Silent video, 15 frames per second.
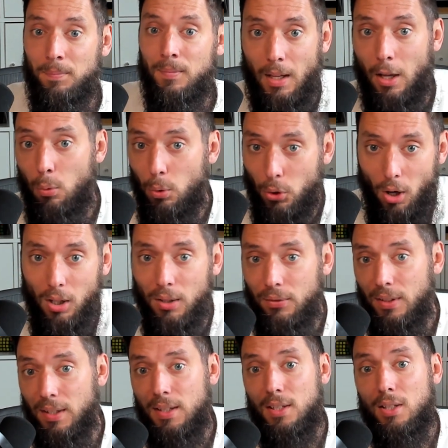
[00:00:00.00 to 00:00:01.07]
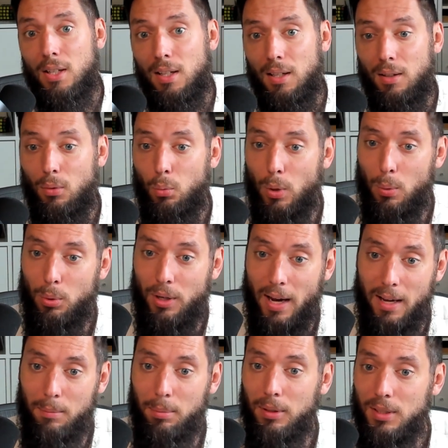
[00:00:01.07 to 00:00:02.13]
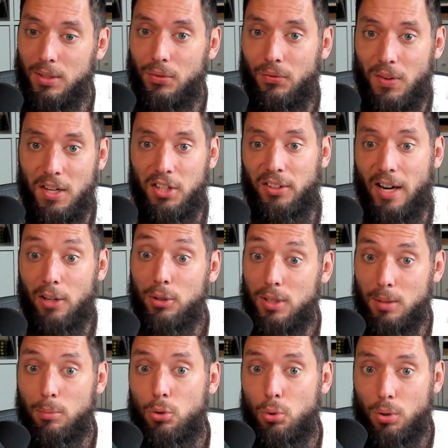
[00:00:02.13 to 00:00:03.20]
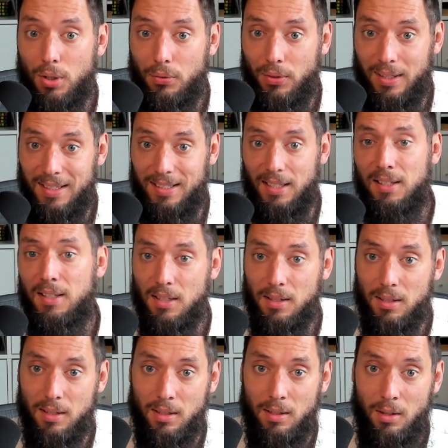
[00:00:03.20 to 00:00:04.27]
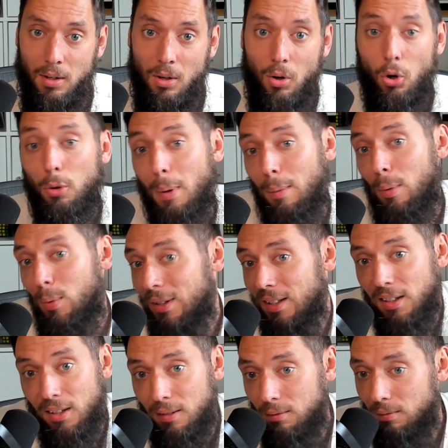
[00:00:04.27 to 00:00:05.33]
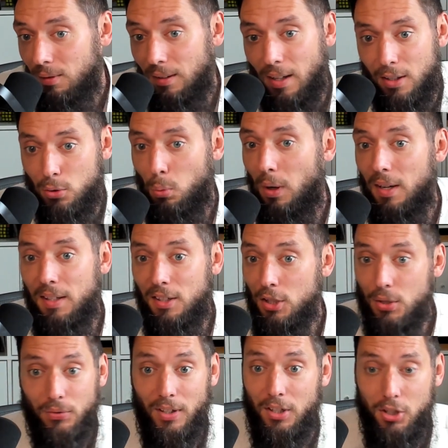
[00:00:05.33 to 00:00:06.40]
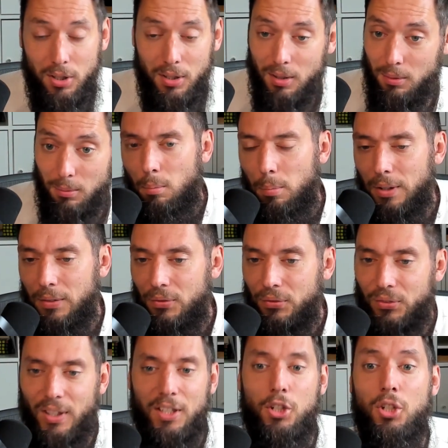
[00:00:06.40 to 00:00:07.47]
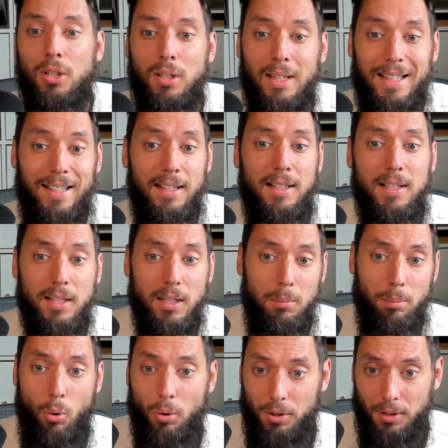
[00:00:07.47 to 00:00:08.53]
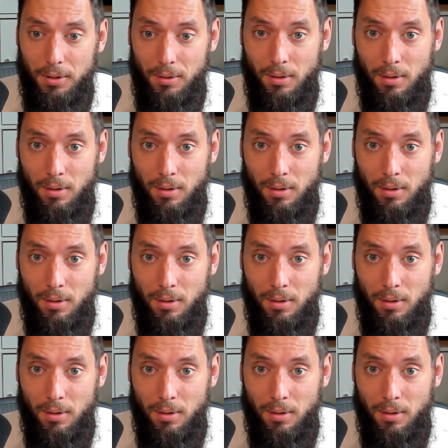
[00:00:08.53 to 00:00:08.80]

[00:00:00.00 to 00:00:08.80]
And with all of this, we were able to figure out some sort of consensus. Or maybe we didn't, and that's why there's friction. But friction is important.